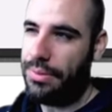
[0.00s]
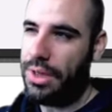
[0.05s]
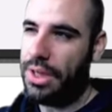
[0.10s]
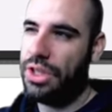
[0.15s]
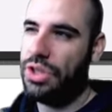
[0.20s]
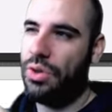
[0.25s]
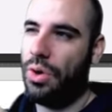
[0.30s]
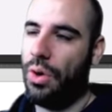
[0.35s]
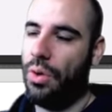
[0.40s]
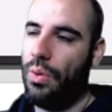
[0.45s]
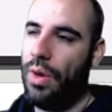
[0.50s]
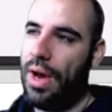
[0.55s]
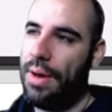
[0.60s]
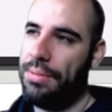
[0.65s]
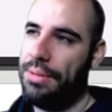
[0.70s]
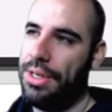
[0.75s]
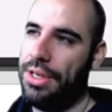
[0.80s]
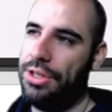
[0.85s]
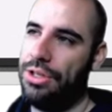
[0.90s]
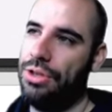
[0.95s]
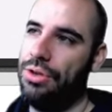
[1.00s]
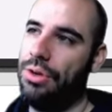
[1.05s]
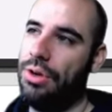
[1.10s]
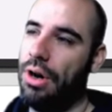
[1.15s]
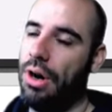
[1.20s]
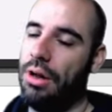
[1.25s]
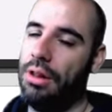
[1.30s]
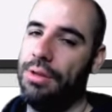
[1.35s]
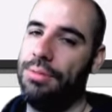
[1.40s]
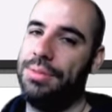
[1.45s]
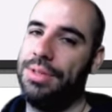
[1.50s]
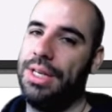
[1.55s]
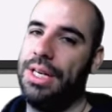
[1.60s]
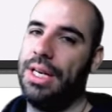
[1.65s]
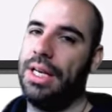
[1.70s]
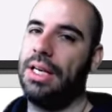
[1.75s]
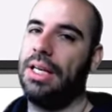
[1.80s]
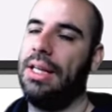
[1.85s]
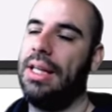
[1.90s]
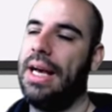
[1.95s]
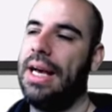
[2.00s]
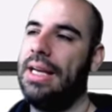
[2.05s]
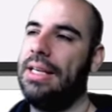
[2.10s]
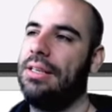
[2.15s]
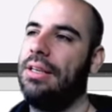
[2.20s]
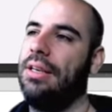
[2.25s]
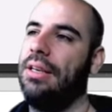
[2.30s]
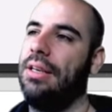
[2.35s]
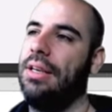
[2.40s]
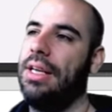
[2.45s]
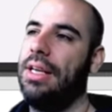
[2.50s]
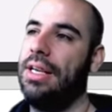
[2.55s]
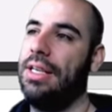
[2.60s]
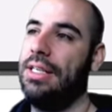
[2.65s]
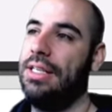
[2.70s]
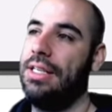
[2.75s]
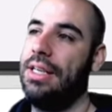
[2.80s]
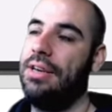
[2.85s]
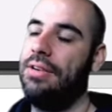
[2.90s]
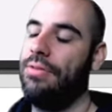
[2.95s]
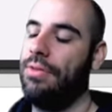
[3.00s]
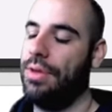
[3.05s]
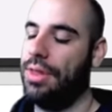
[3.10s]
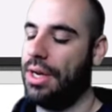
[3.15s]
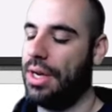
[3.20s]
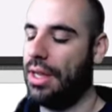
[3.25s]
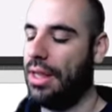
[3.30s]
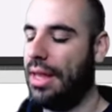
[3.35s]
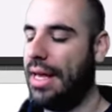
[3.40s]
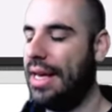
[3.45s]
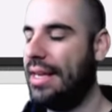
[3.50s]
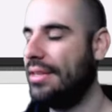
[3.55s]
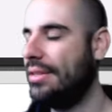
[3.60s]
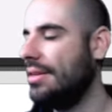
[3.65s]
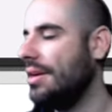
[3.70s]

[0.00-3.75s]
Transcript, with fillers: So I'll wrap these two columns in a class in a, in a div with a class